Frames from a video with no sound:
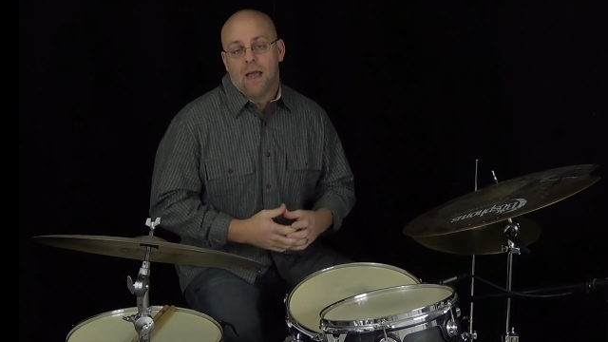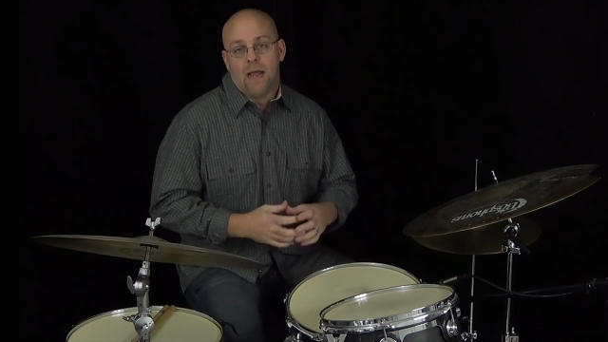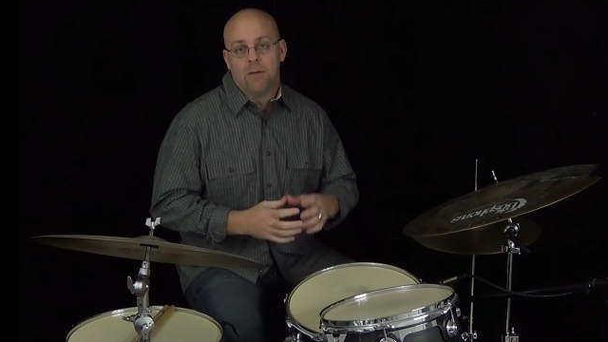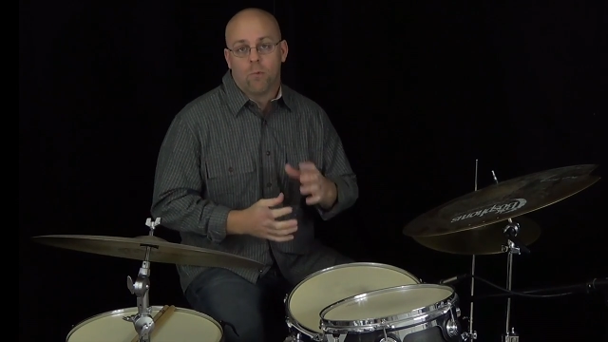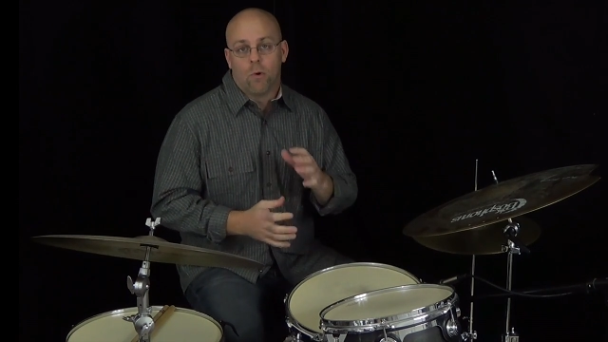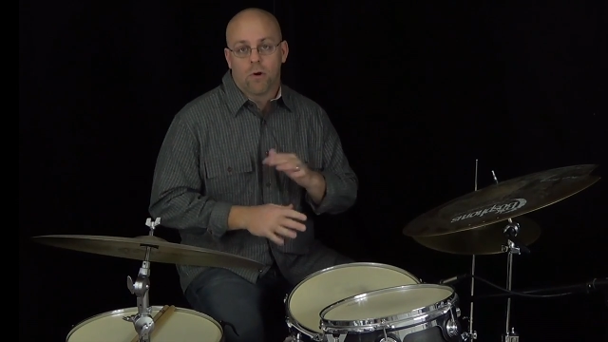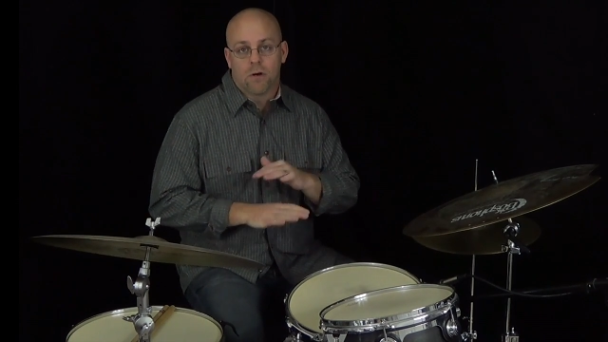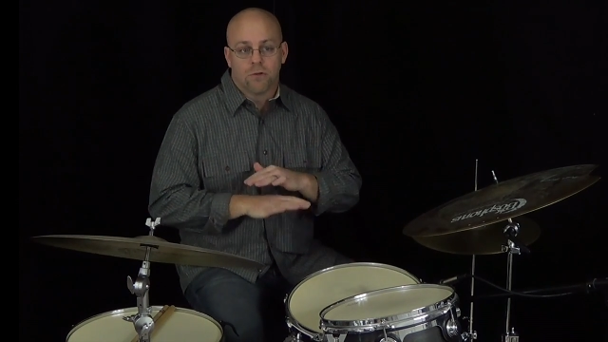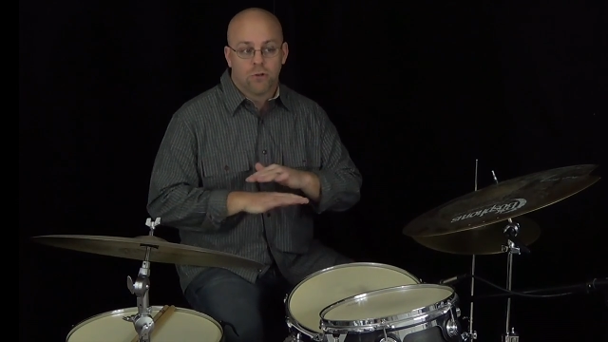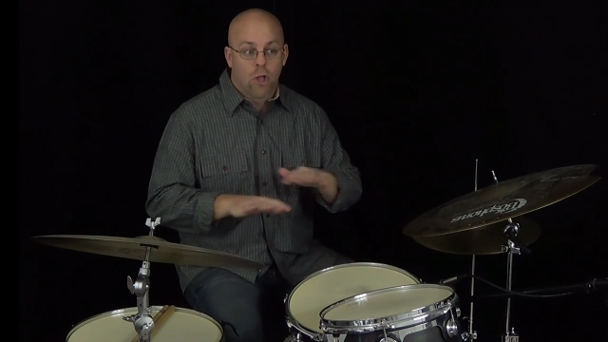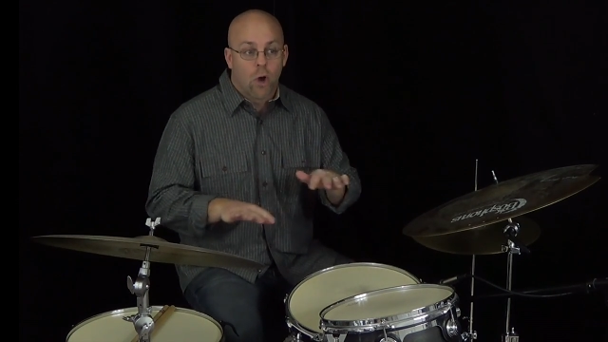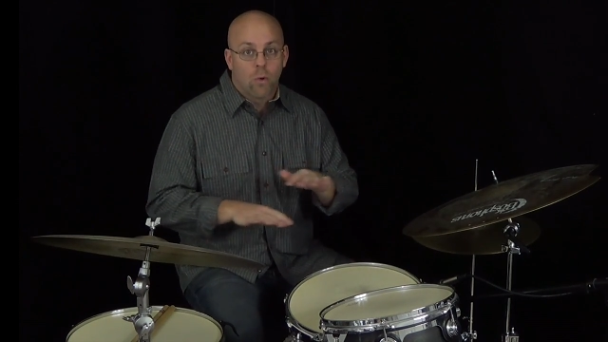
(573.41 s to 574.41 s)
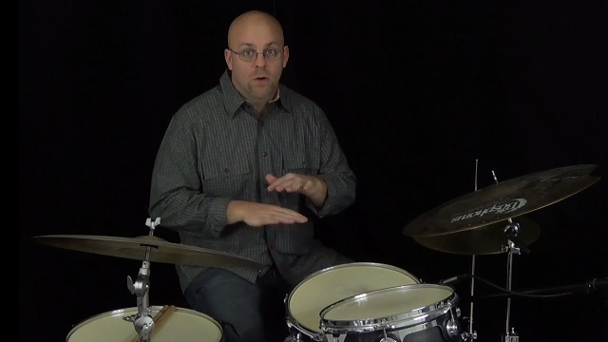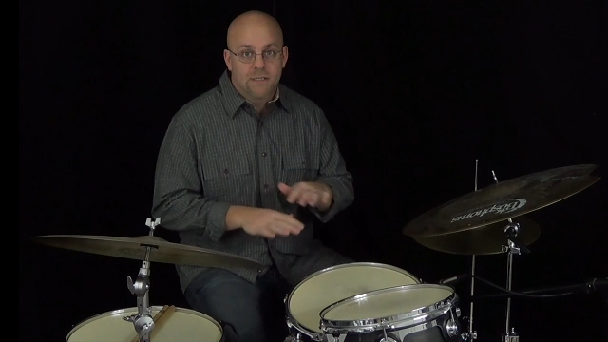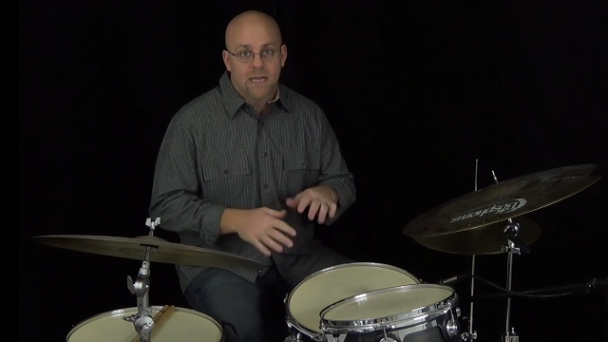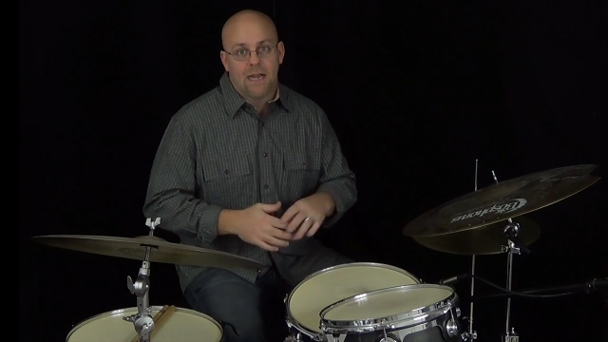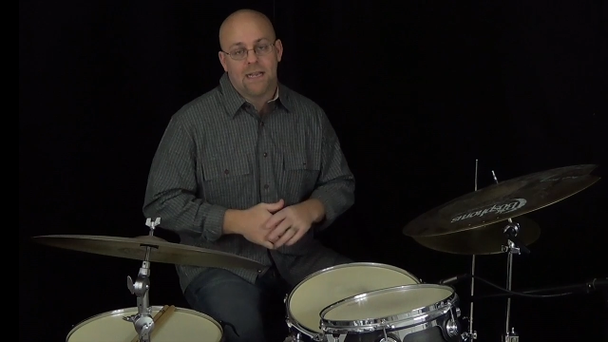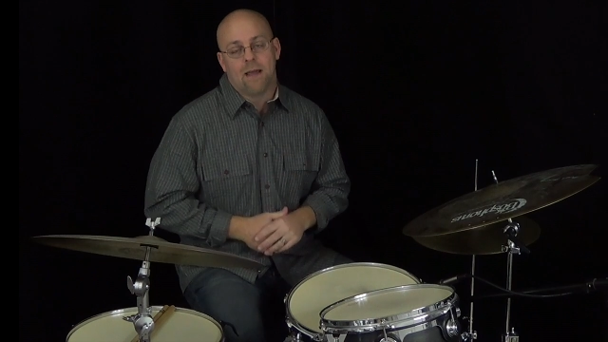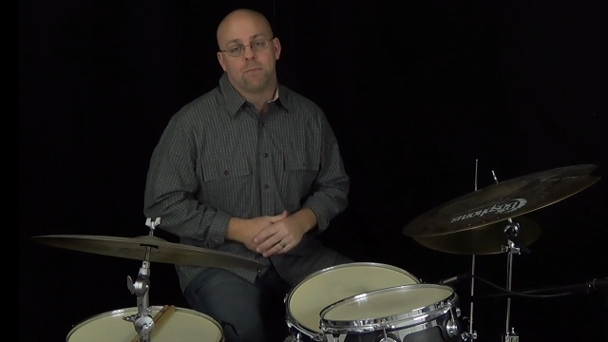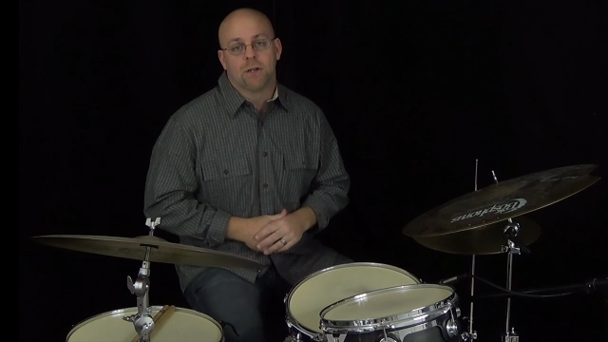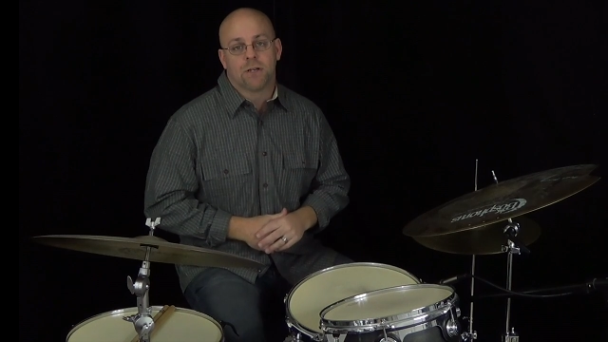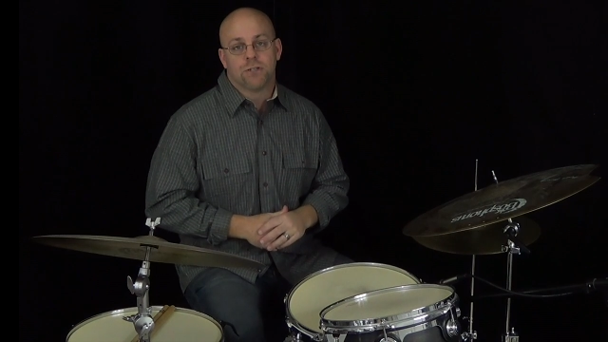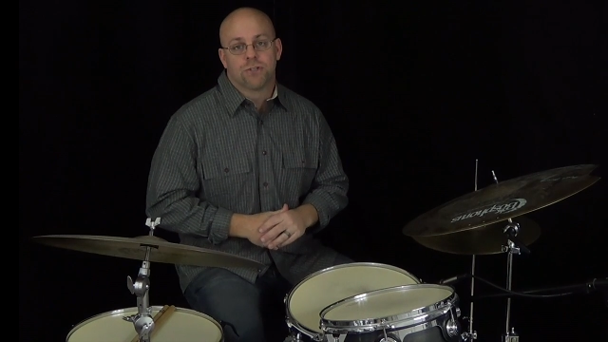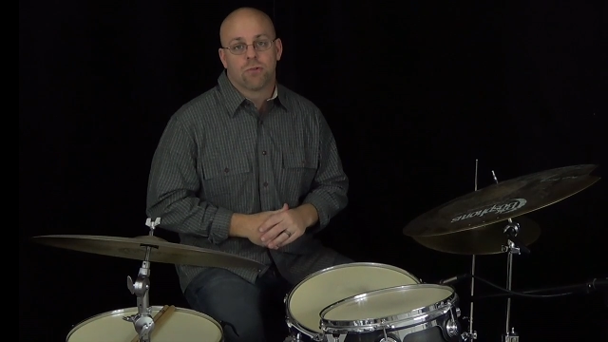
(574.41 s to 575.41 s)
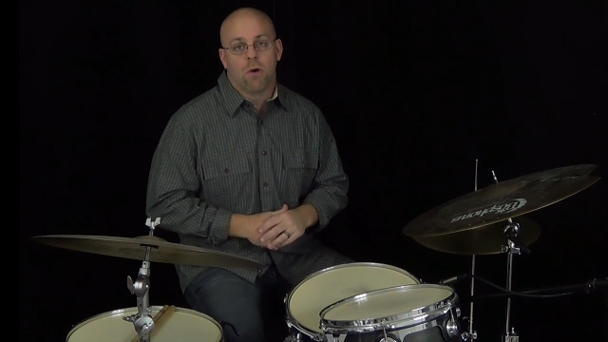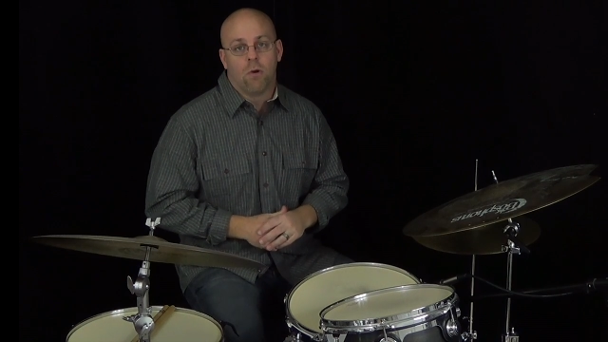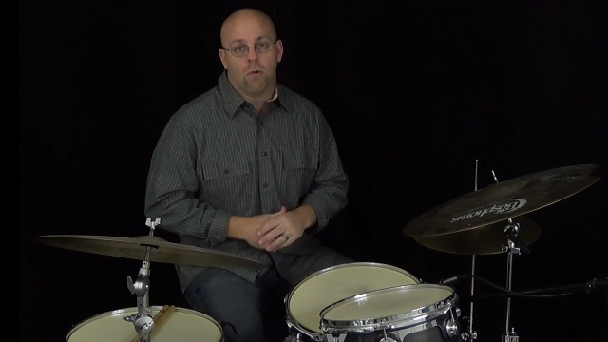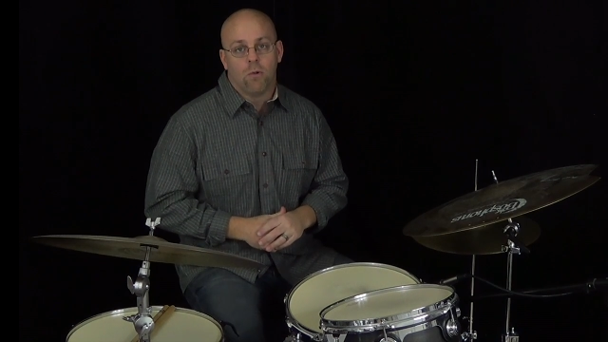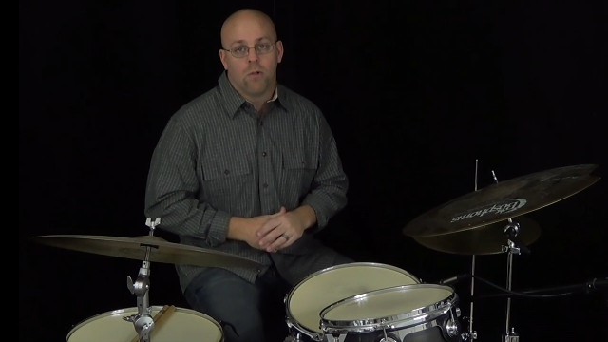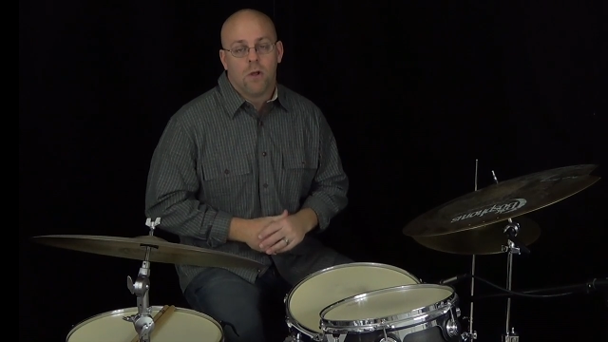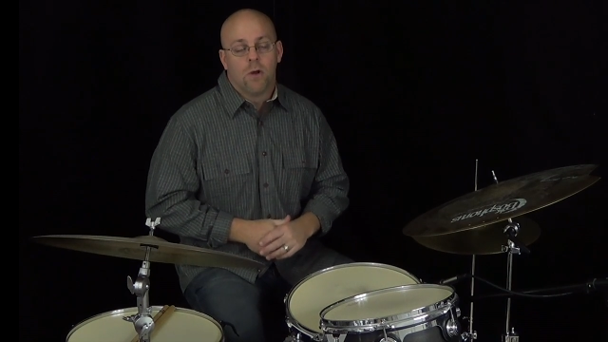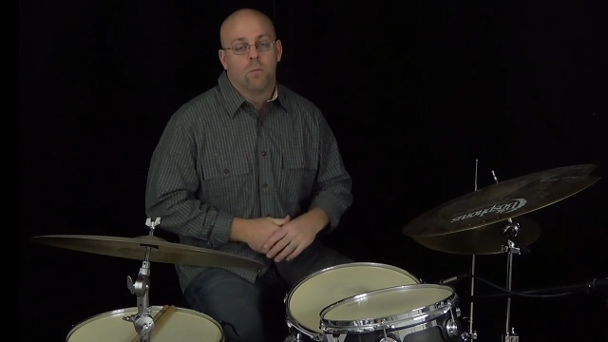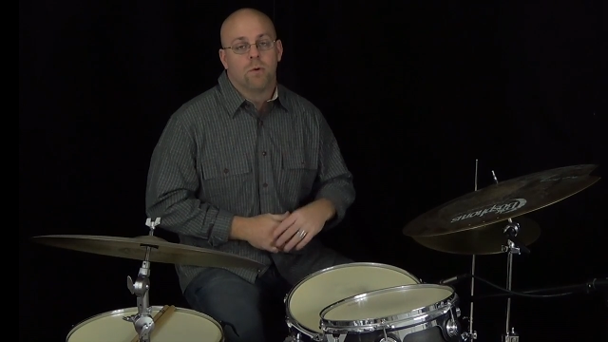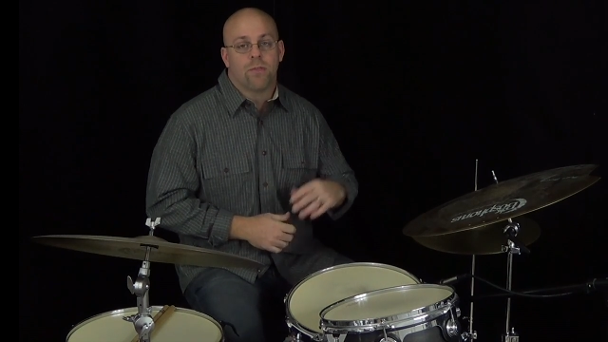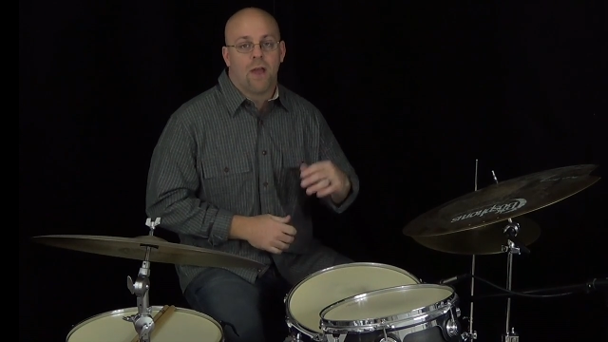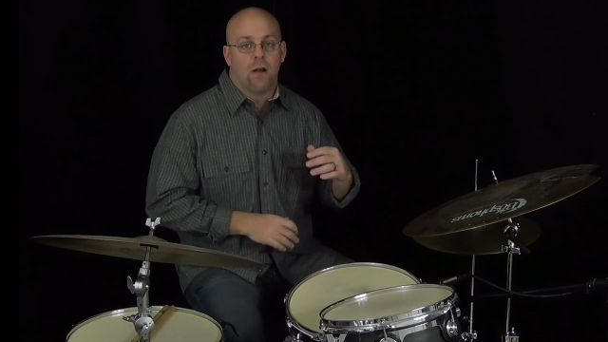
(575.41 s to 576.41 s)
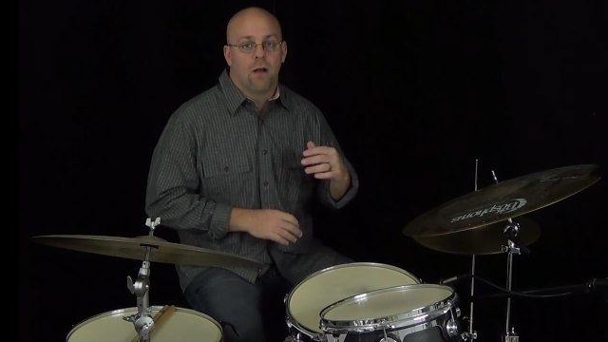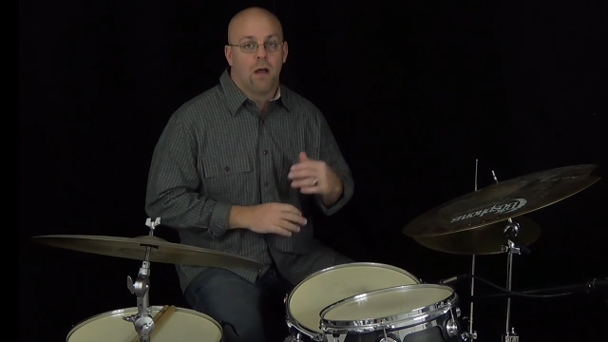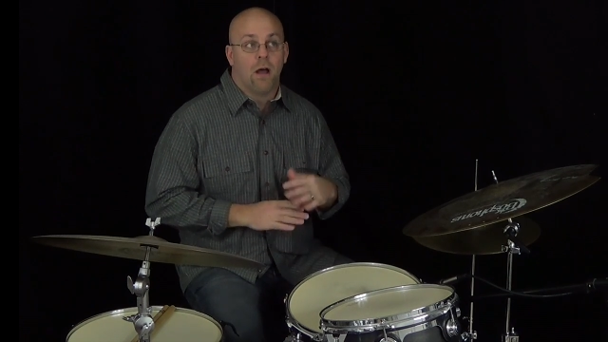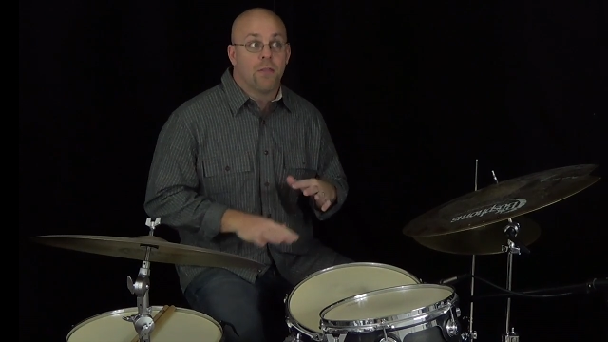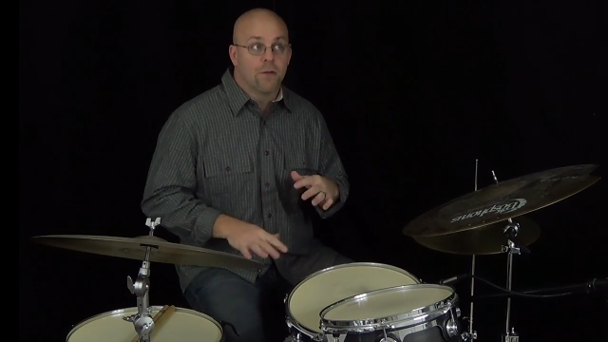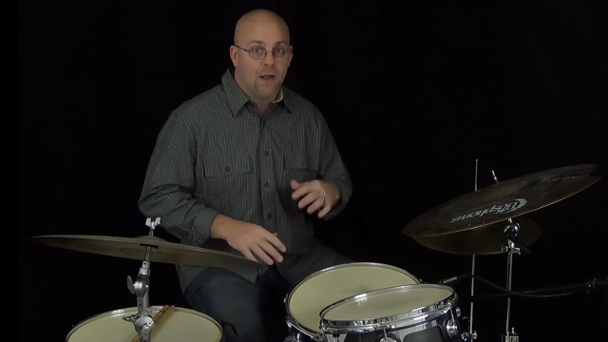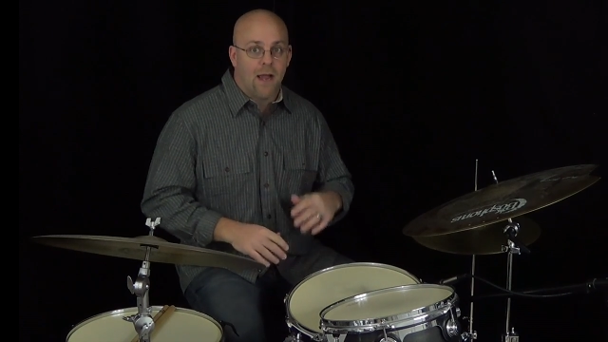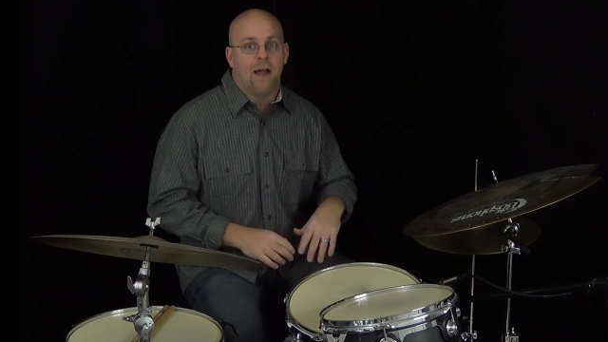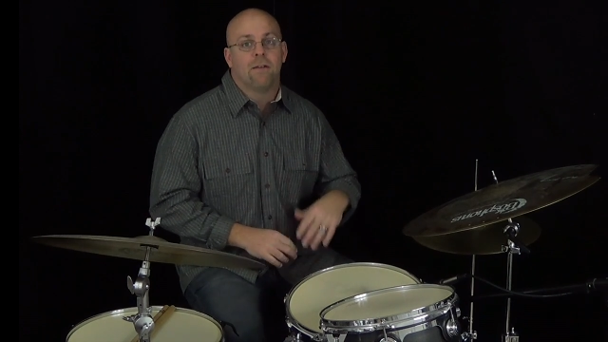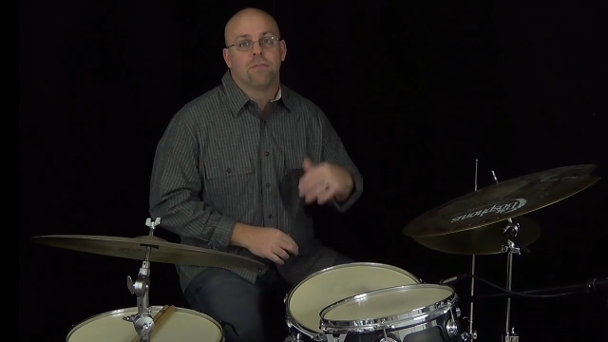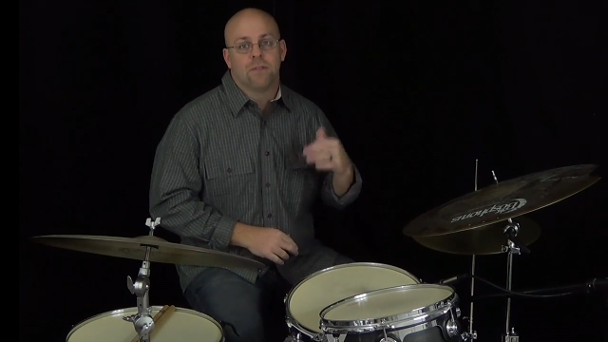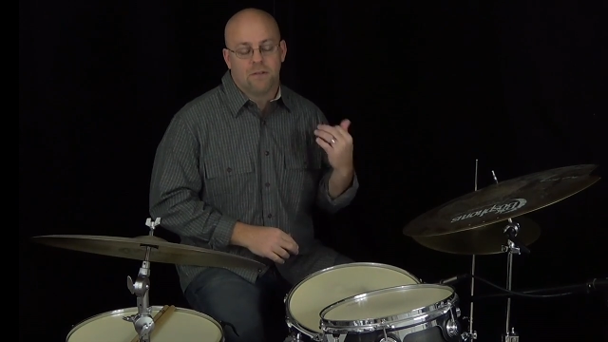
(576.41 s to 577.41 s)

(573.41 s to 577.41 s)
and more lower dynamic control with our other half,